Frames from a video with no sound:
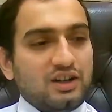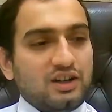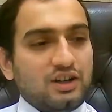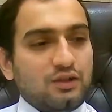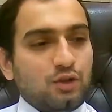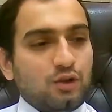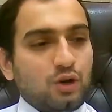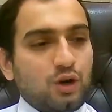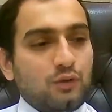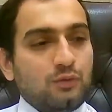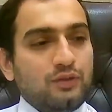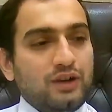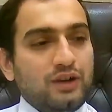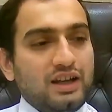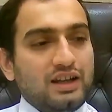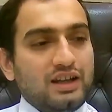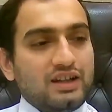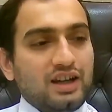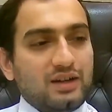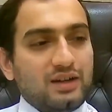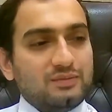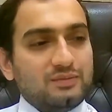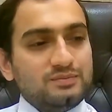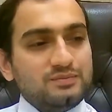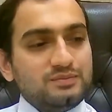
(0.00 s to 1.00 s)
A warm
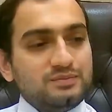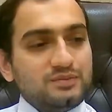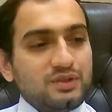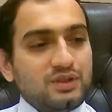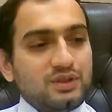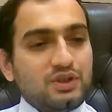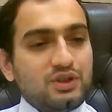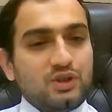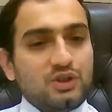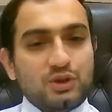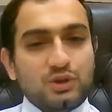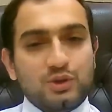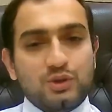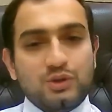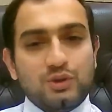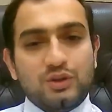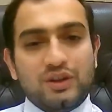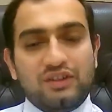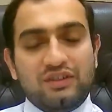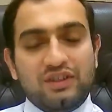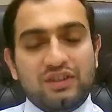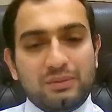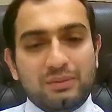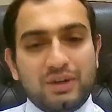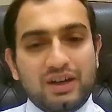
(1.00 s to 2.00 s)
welcome to
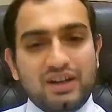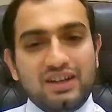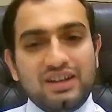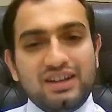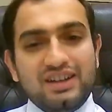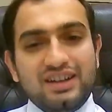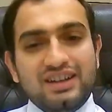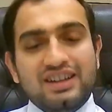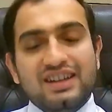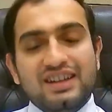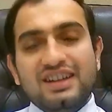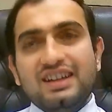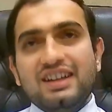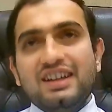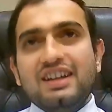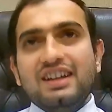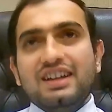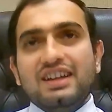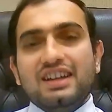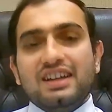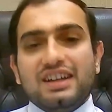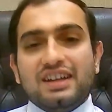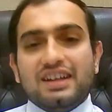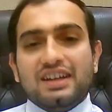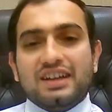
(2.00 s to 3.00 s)
everybody.
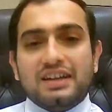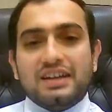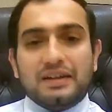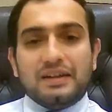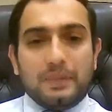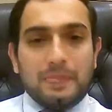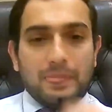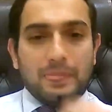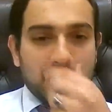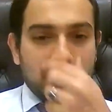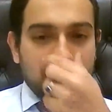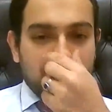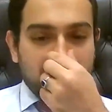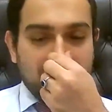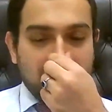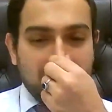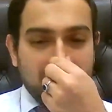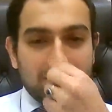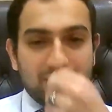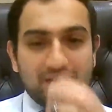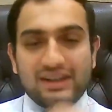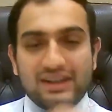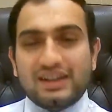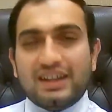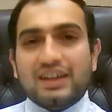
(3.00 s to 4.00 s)
Well,
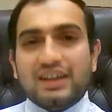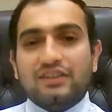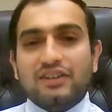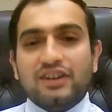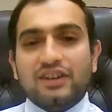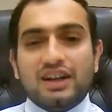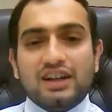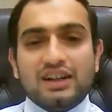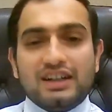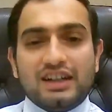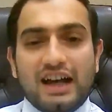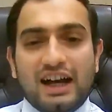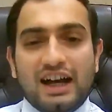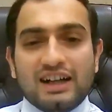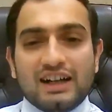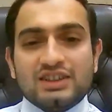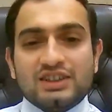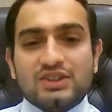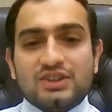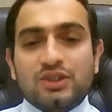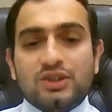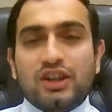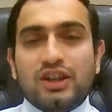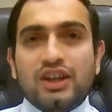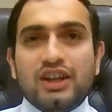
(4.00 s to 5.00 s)
I've been given a task
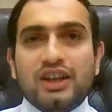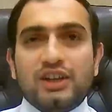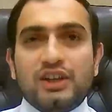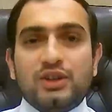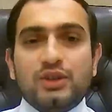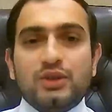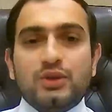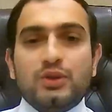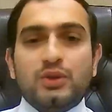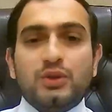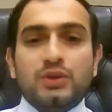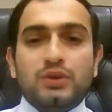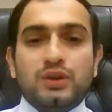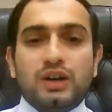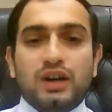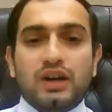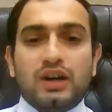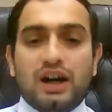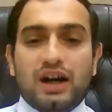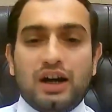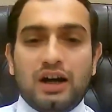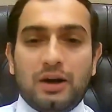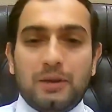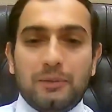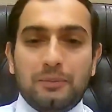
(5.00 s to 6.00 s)
today to
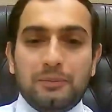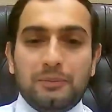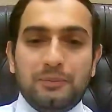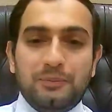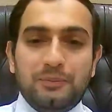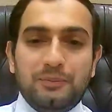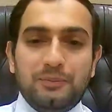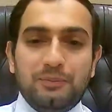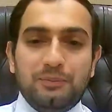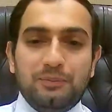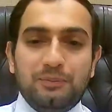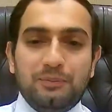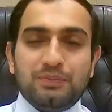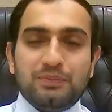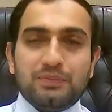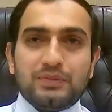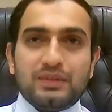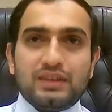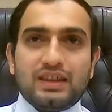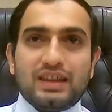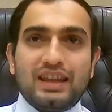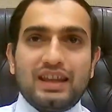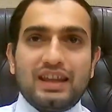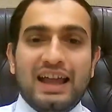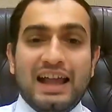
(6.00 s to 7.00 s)

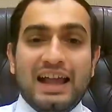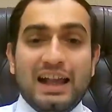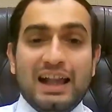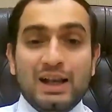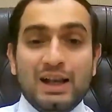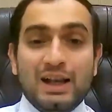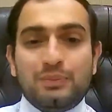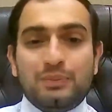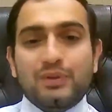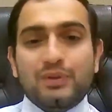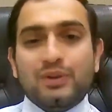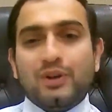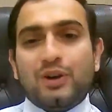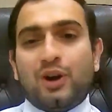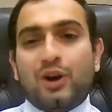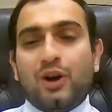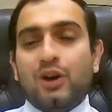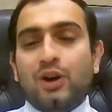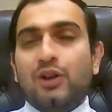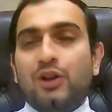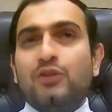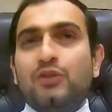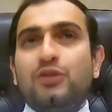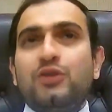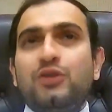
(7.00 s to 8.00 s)
help all
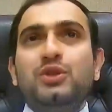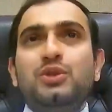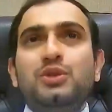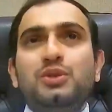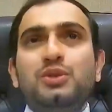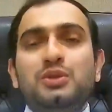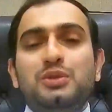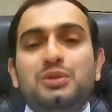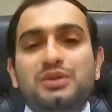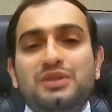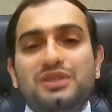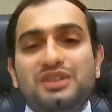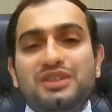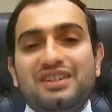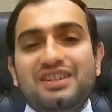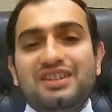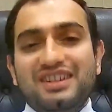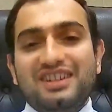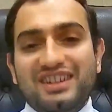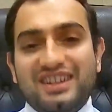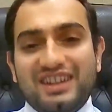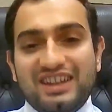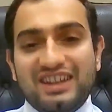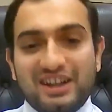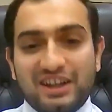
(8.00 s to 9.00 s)
of you,
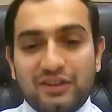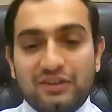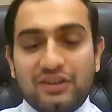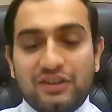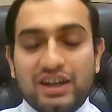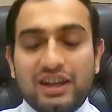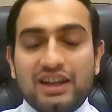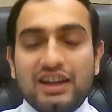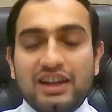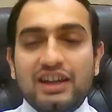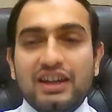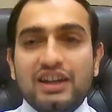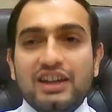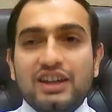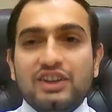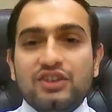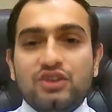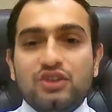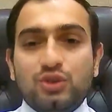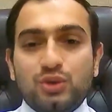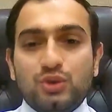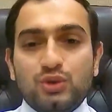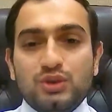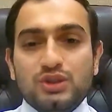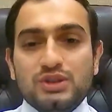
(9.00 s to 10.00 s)
in a way,
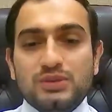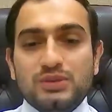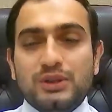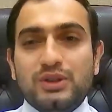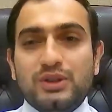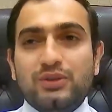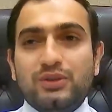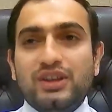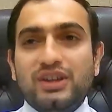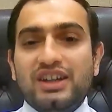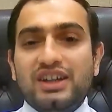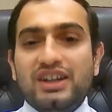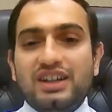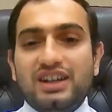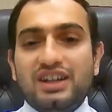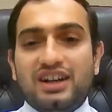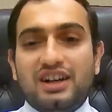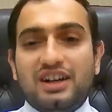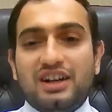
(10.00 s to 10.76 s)
choose between